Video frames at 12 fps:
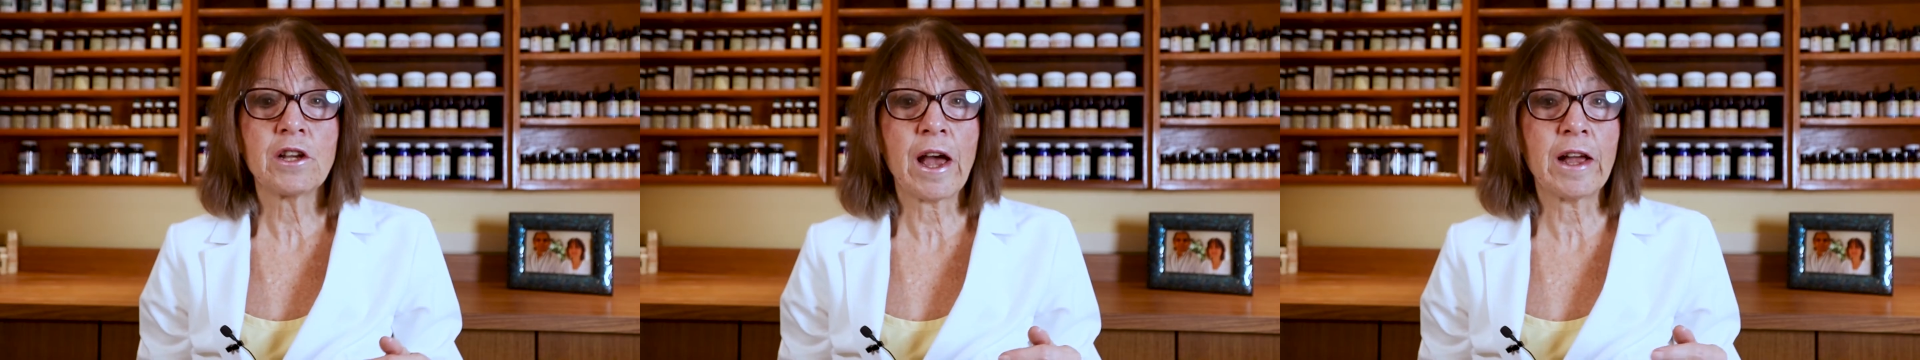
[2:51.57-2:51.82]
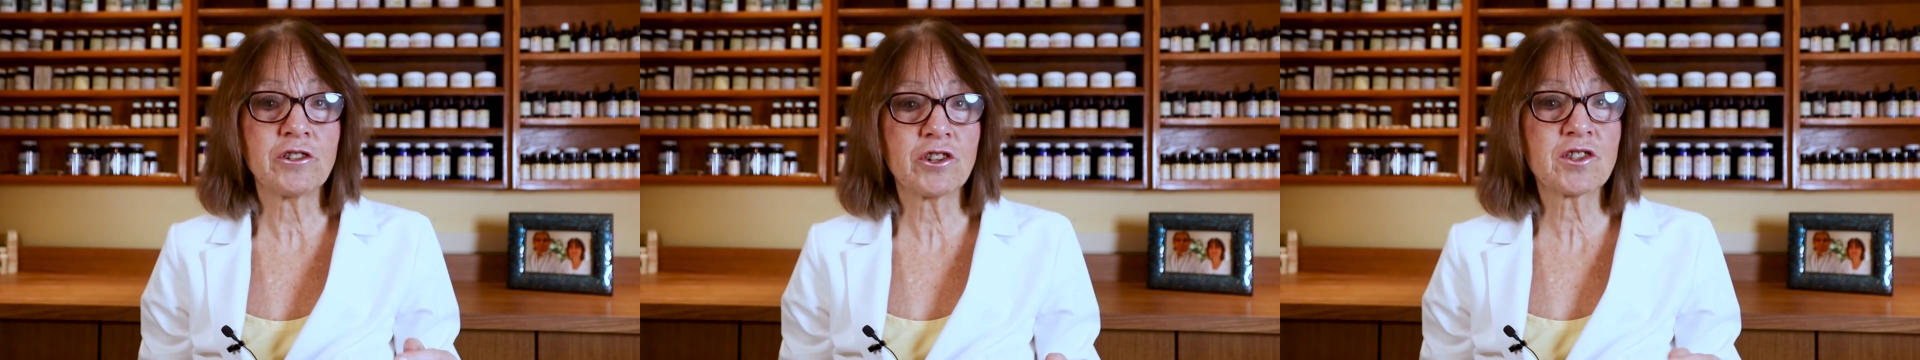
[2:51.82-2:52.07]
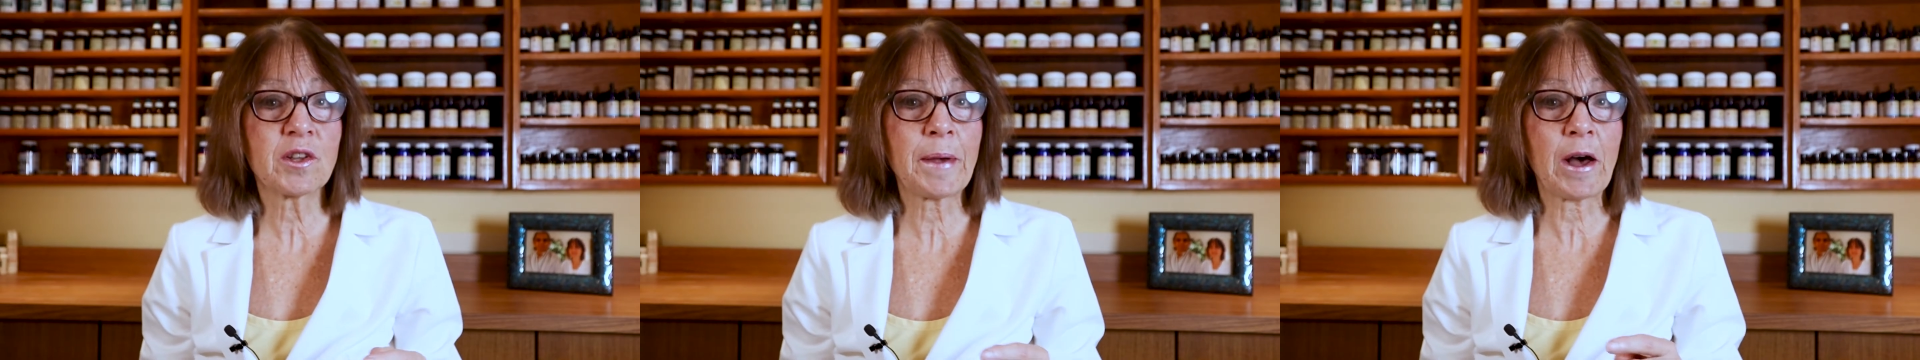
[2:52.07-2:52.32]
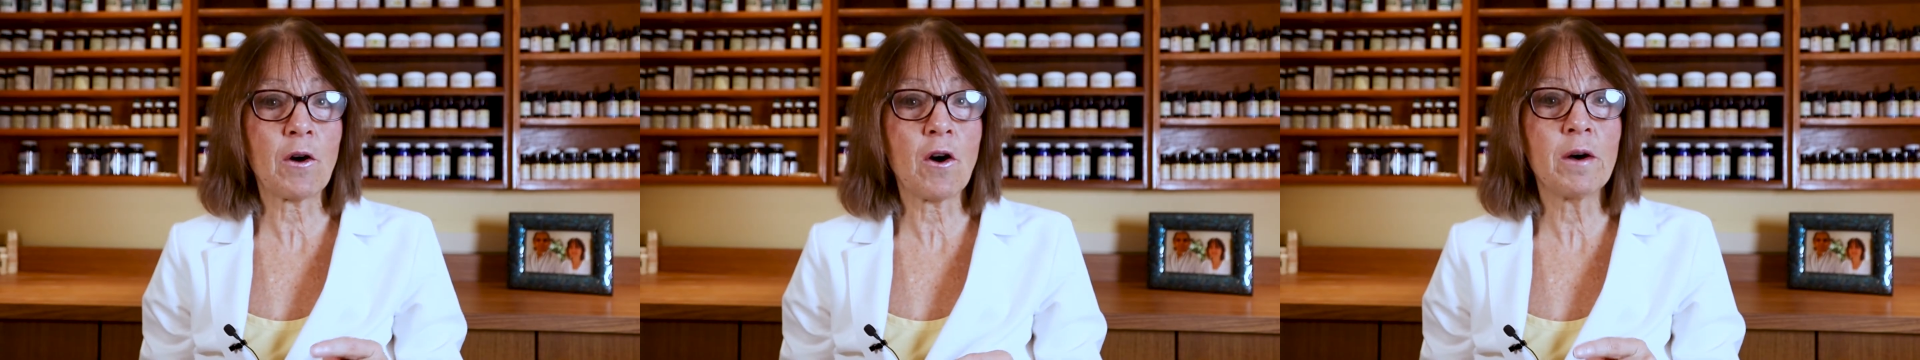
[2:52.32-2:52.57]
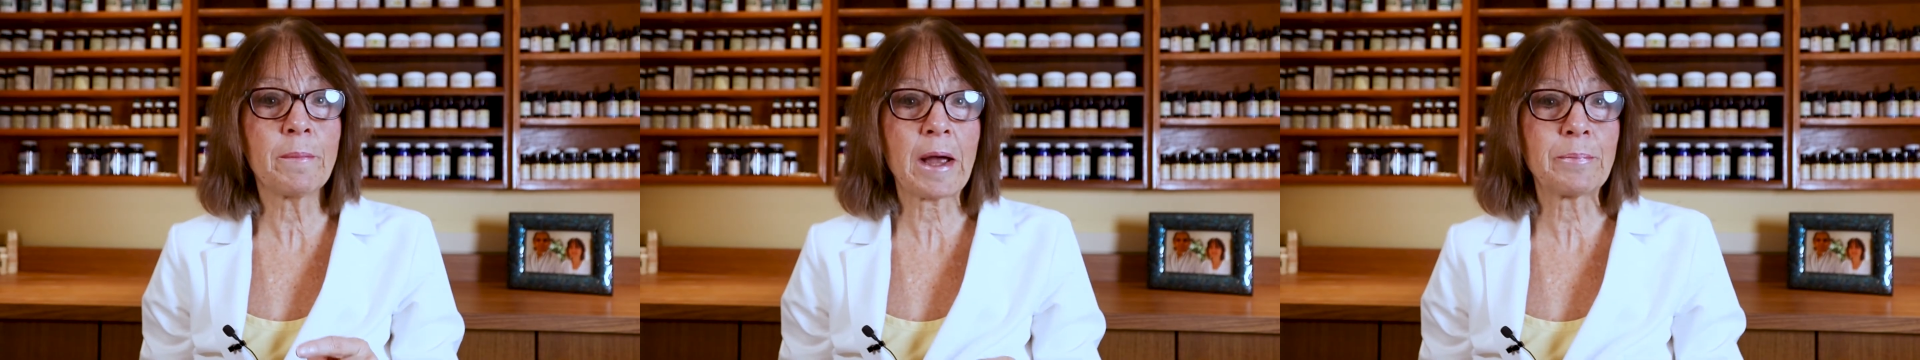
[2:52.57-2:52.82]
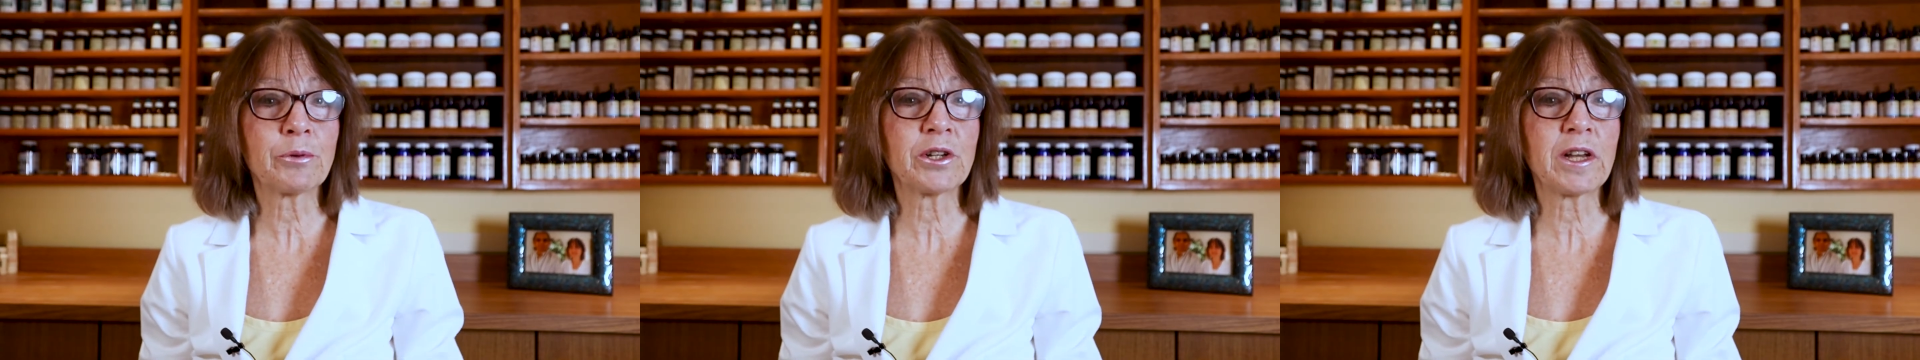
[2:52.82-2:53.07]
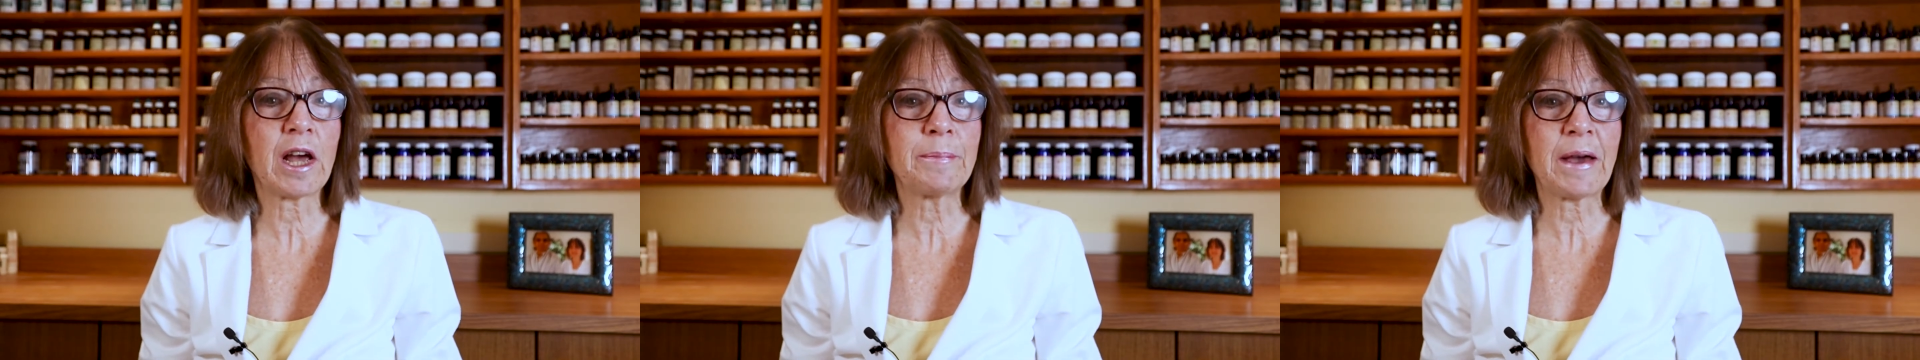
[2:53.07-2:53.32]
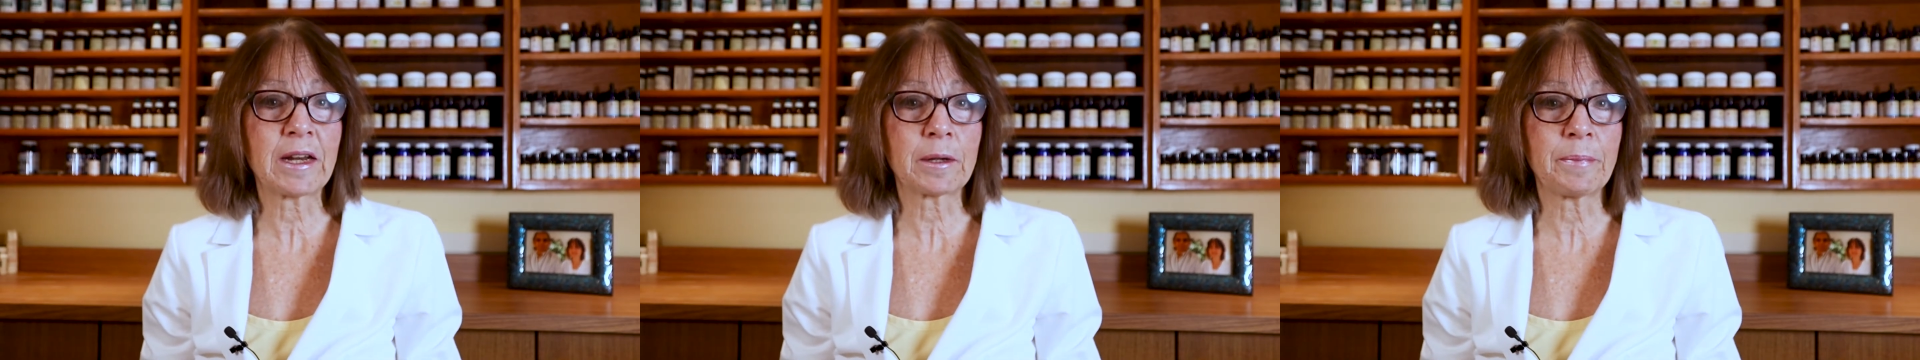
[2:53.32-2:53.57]
And just about all my
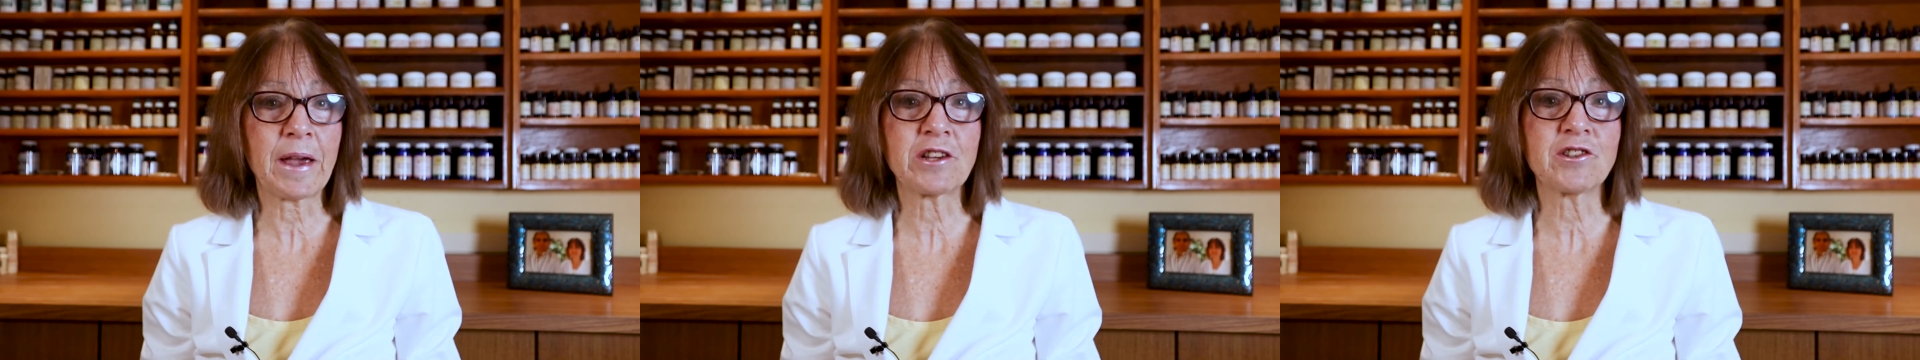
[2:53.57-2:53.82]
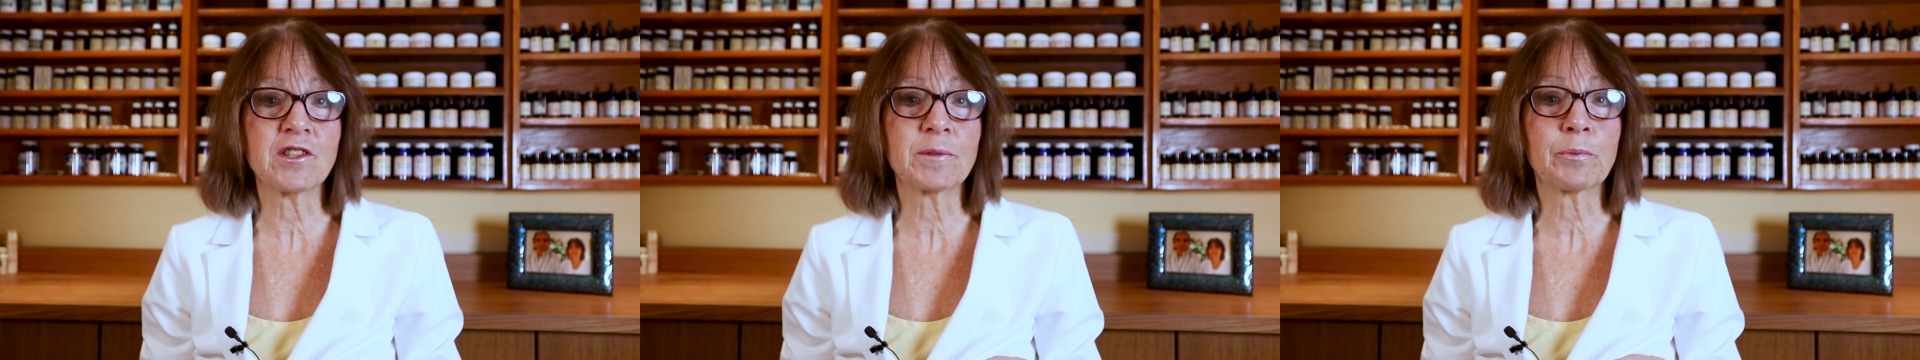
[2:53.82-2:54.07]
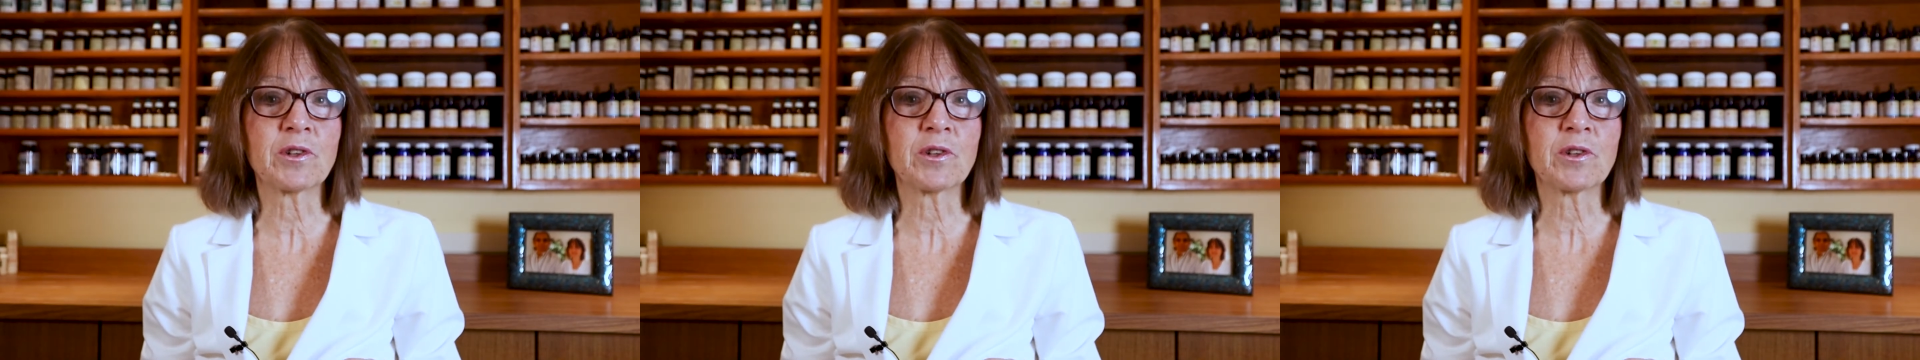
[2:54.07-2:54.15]
pre-diabetic patients